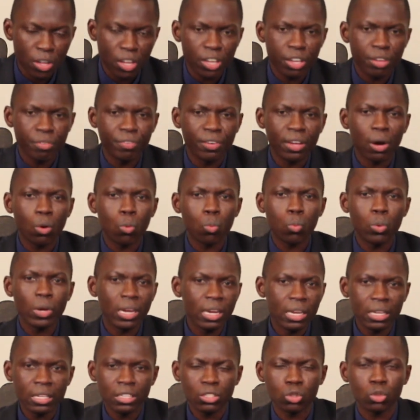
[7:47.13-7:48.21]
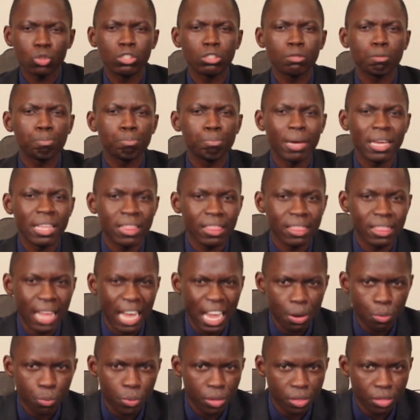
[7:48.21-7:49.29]
if you are willing to spend
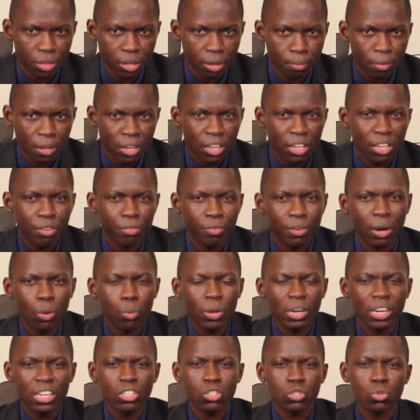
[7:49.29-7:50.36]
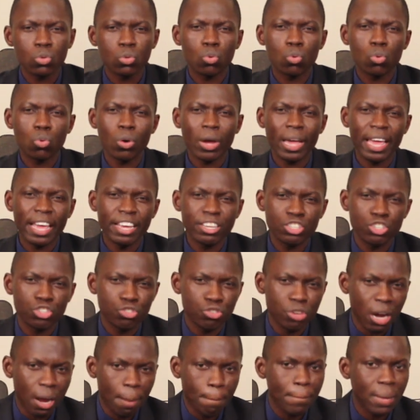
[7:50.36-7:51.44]
time with Him, if you are willing to go
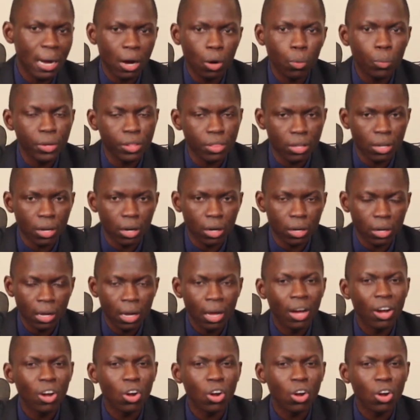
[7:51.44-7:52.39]
extra mile with God,